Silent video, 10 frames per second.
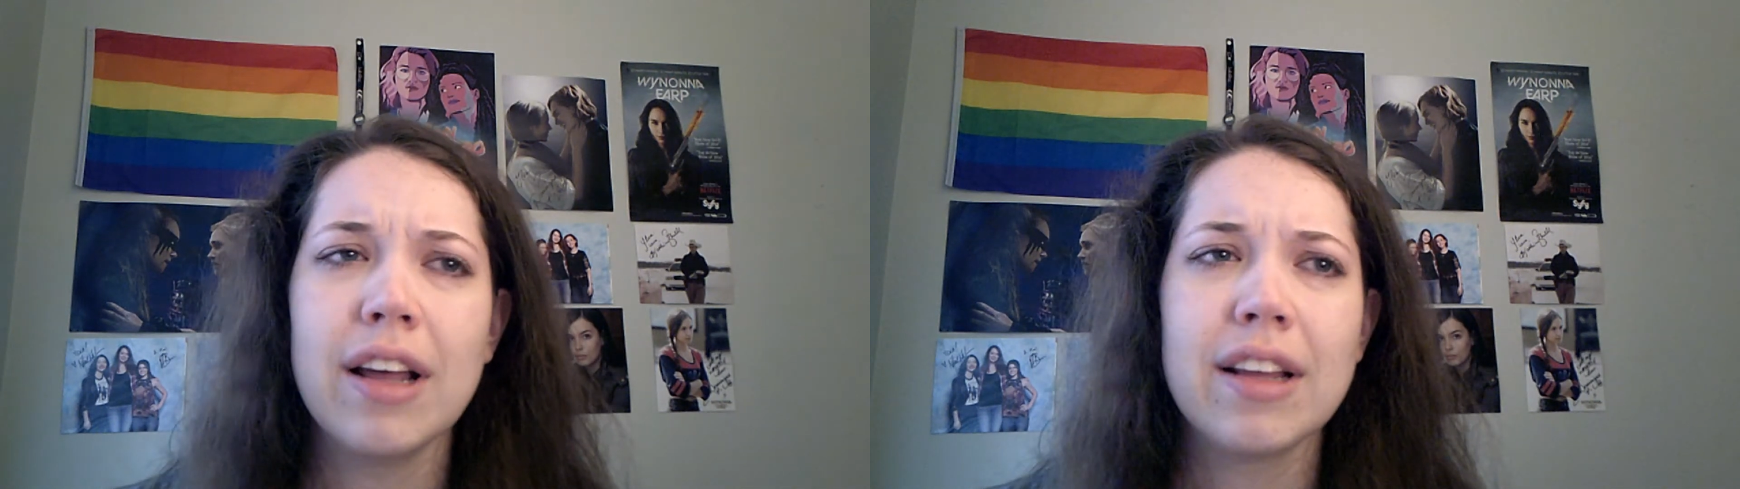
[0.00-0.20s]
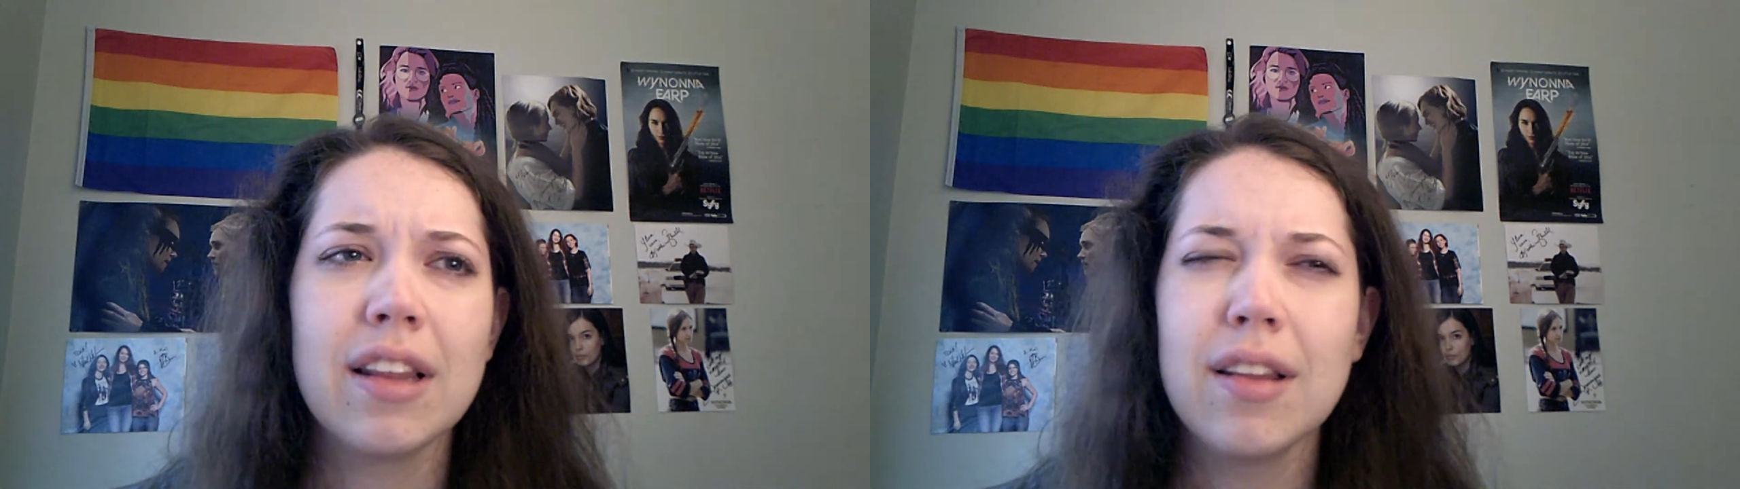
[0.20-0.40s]

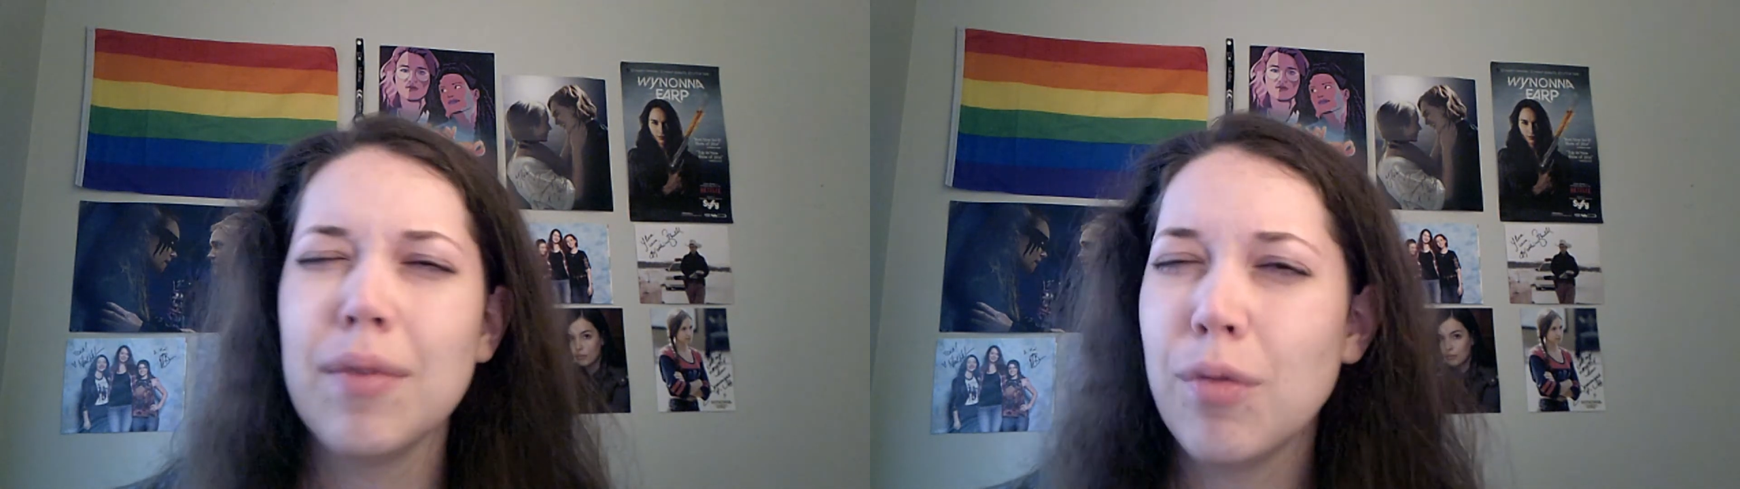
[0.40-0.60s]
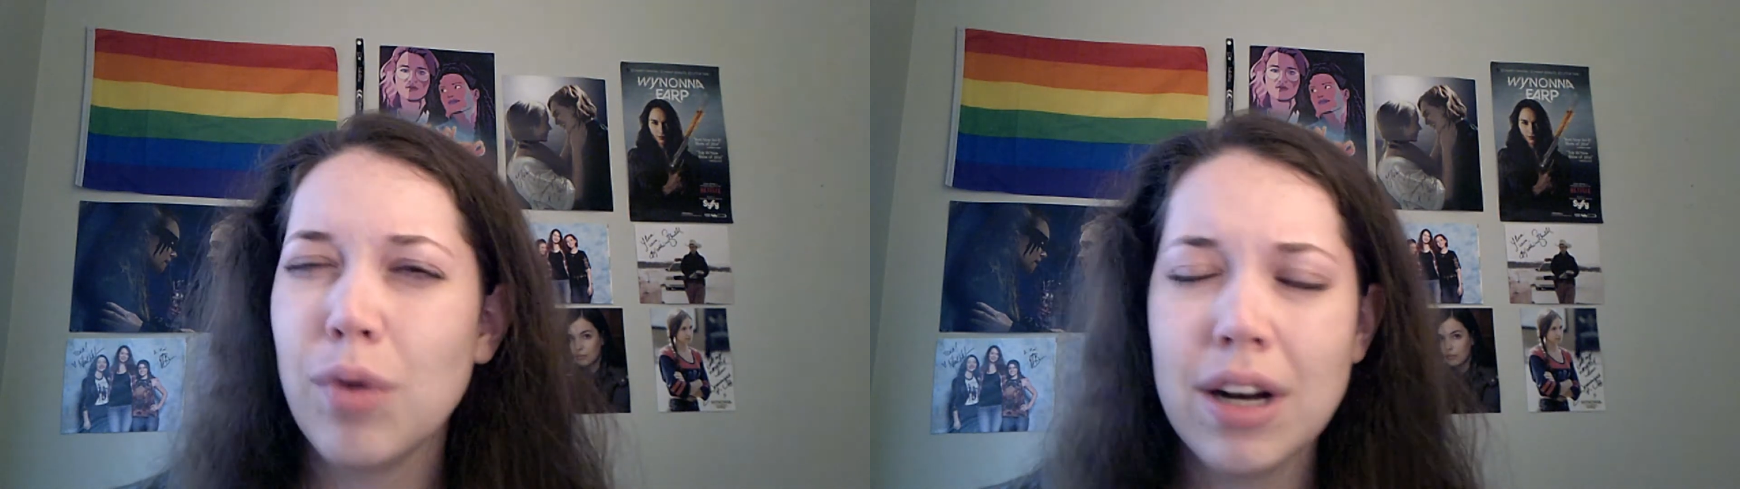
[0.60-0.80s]
Like, we
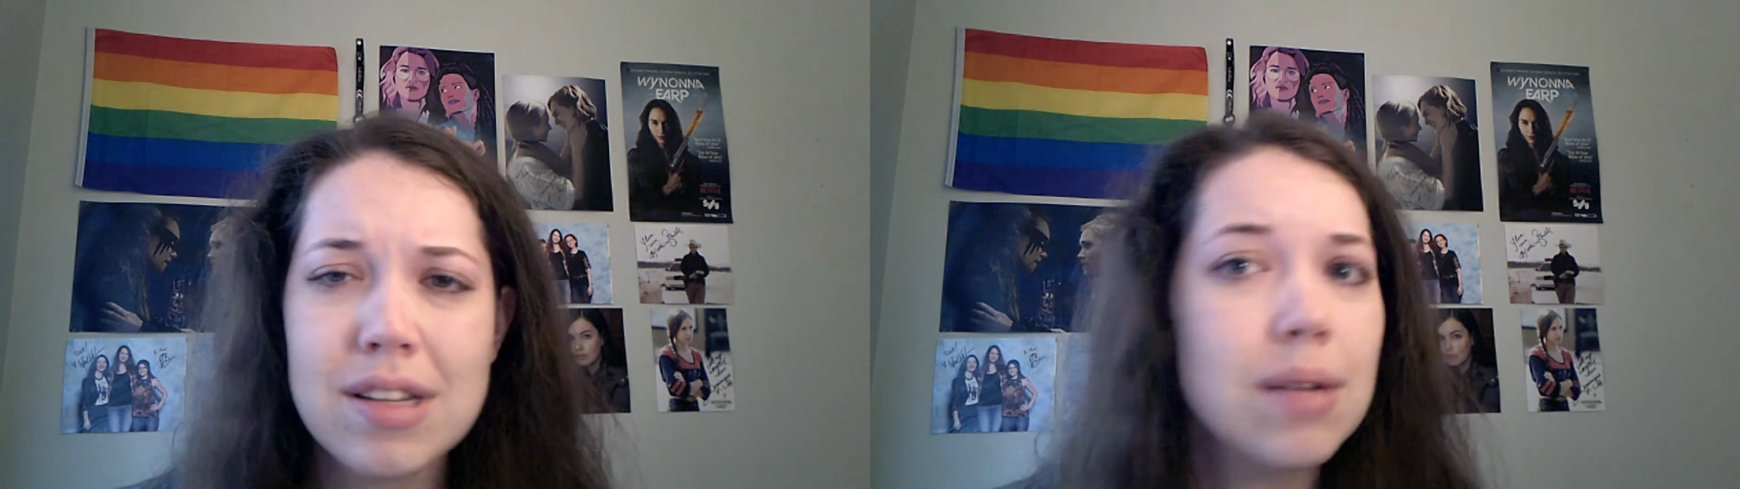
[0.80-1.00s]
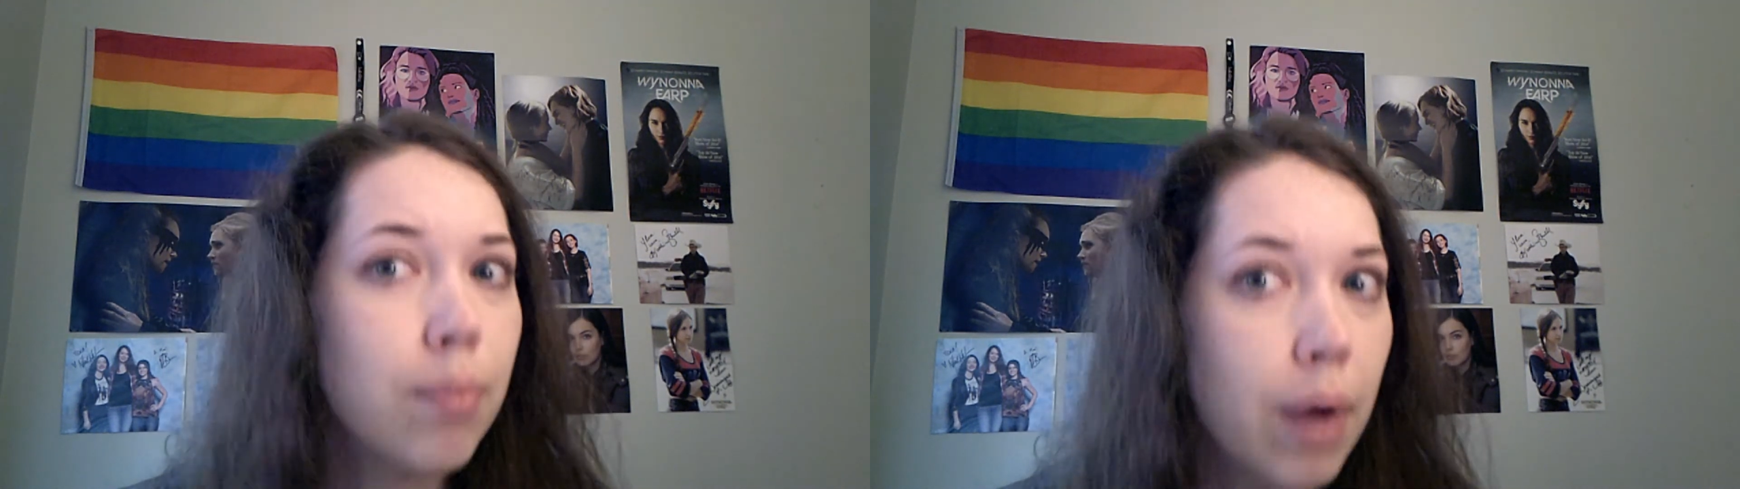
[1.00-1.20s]
didn't
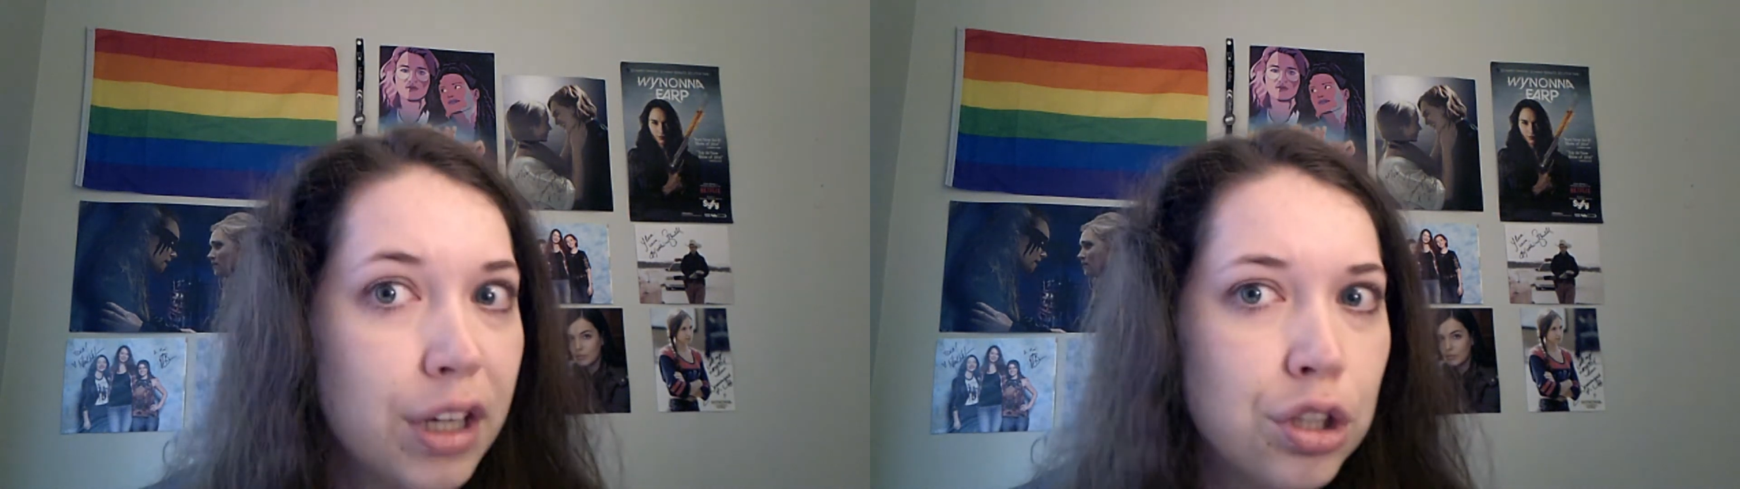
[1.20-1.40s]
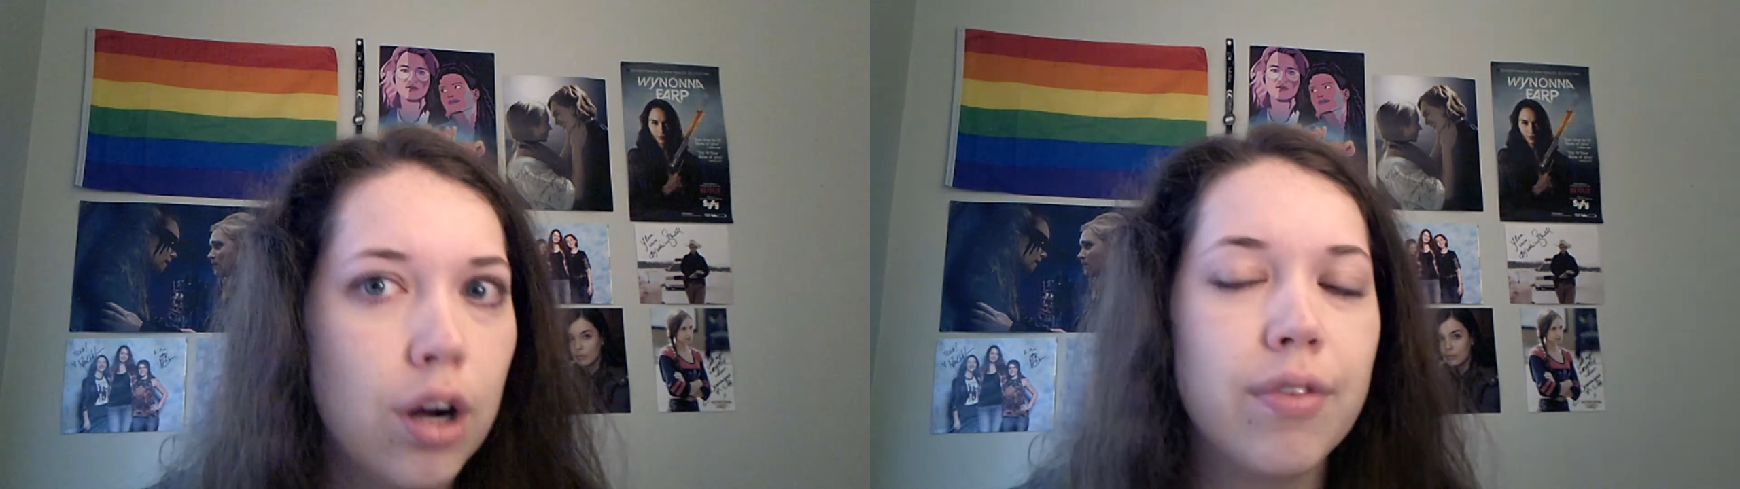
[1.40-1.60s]
see
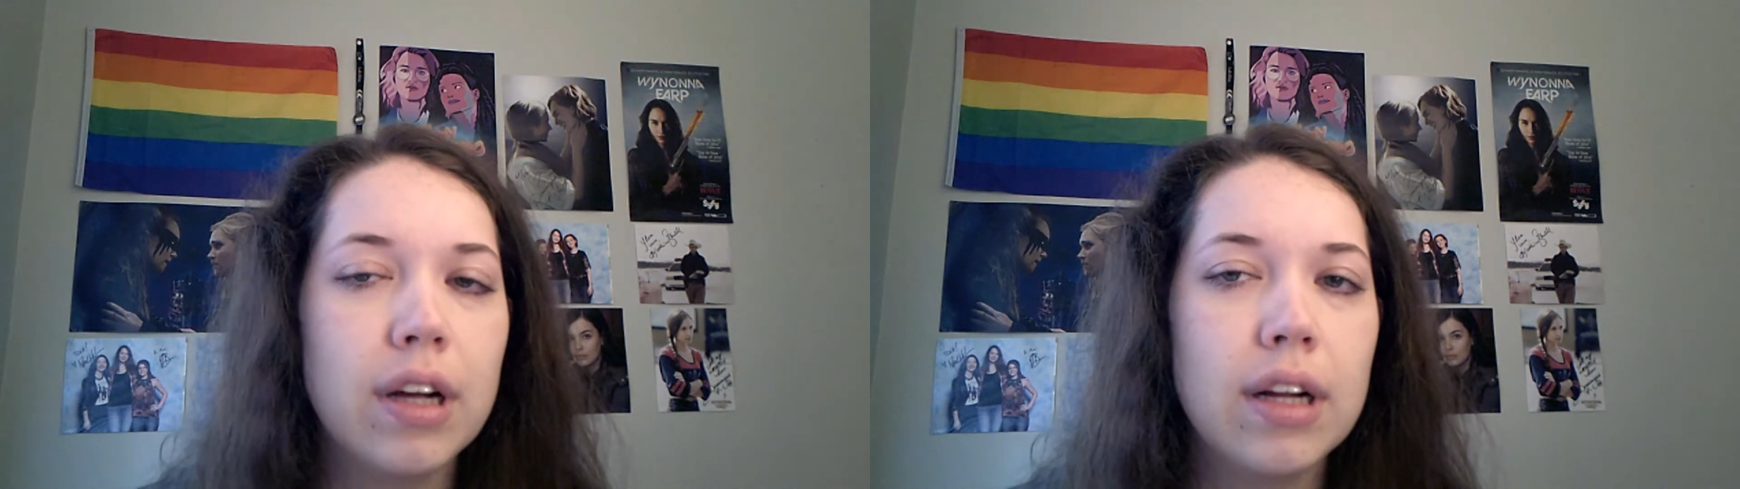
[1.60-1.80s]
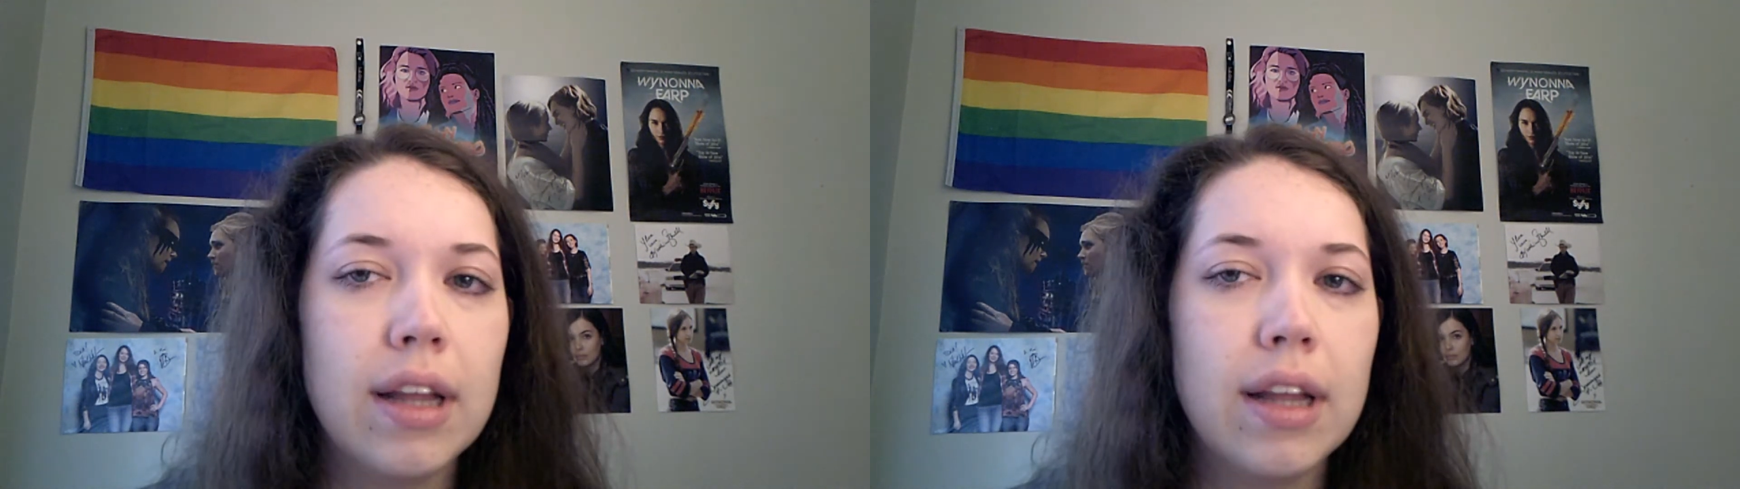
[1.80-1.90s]
much of it.